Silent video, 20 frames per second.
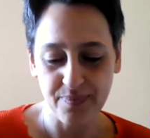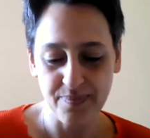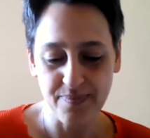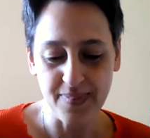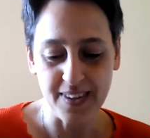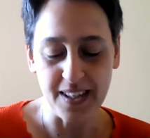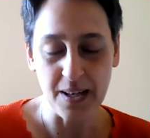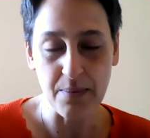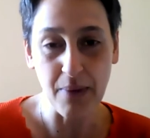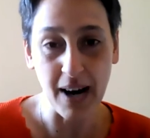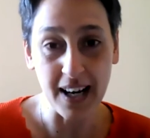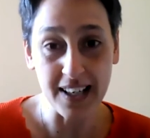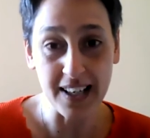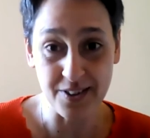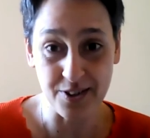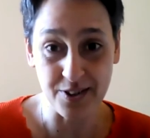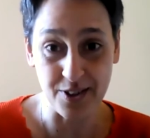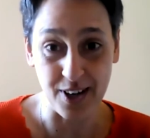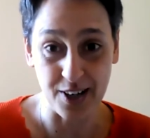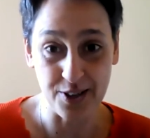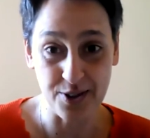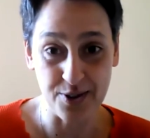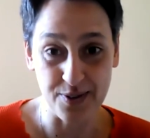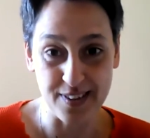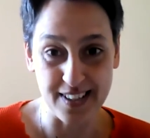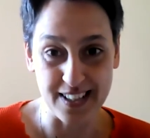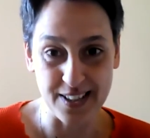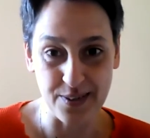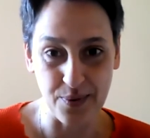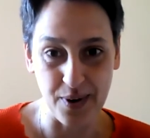my instructions
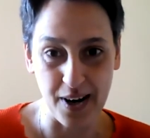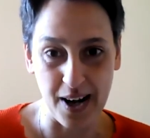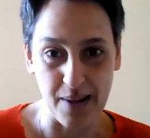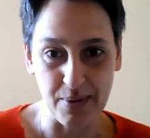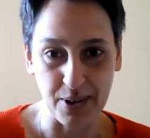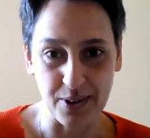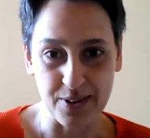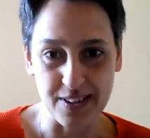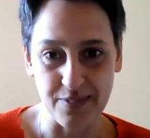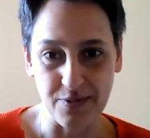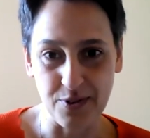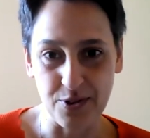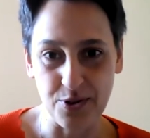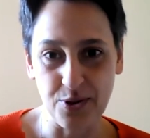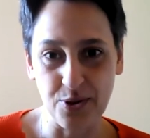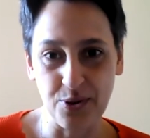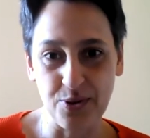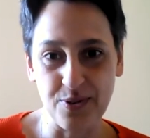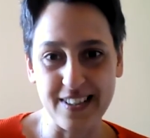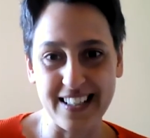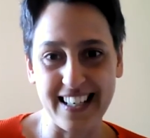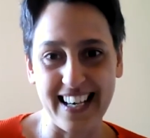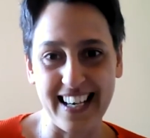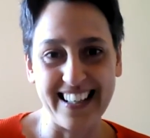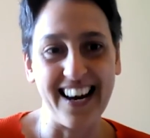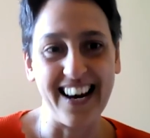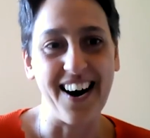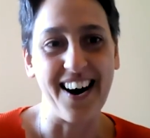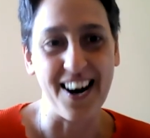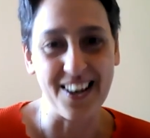as well, because if the students can
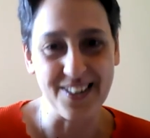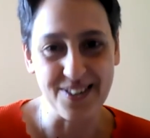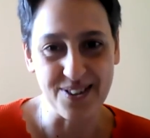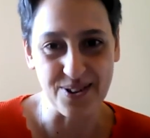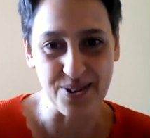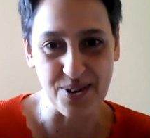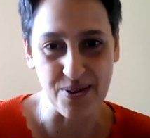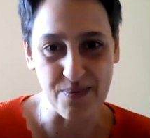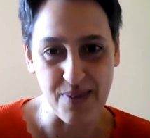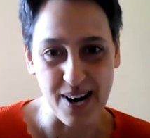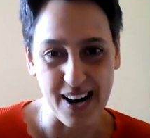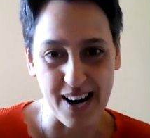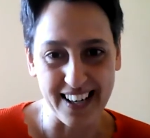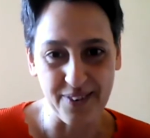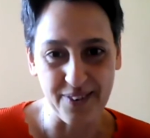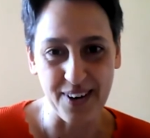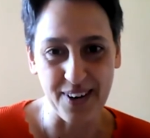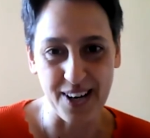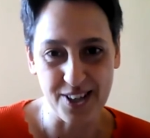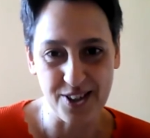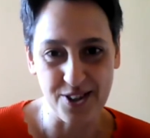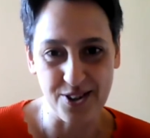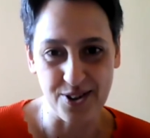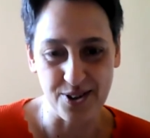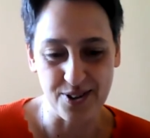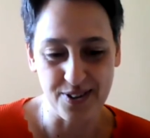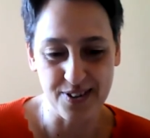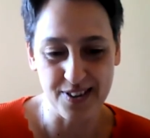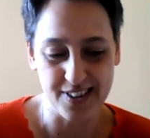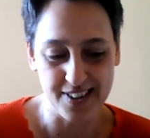answer my
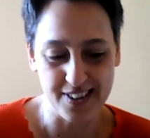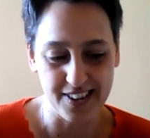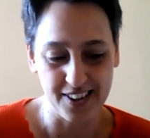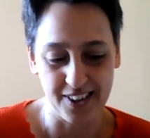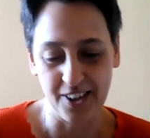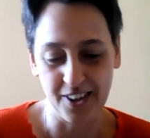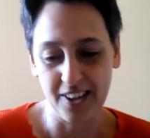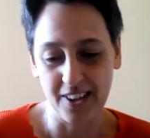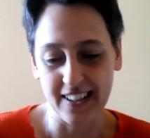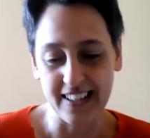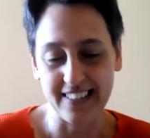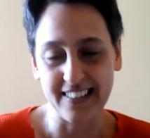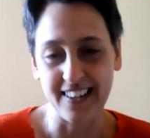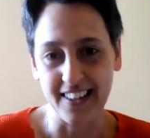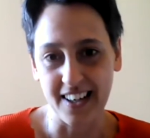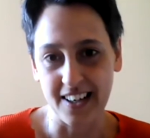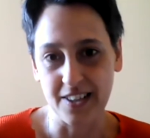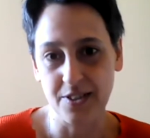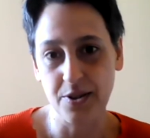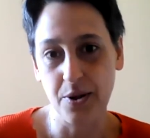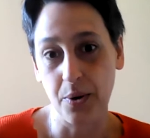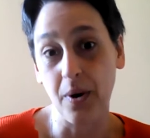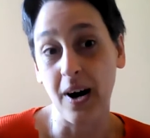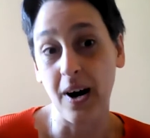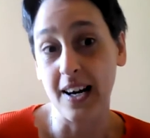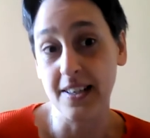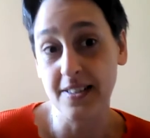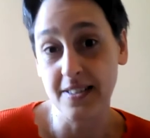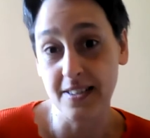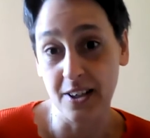questions that I ask through
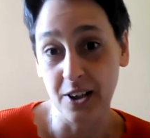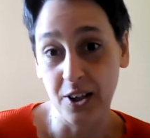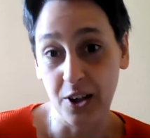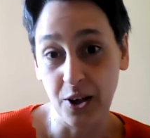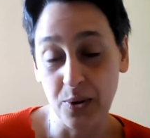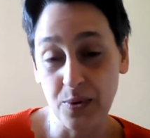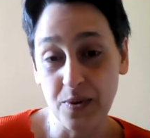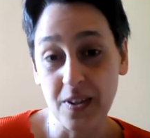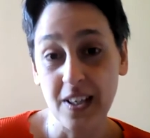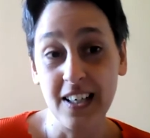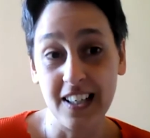ICQs,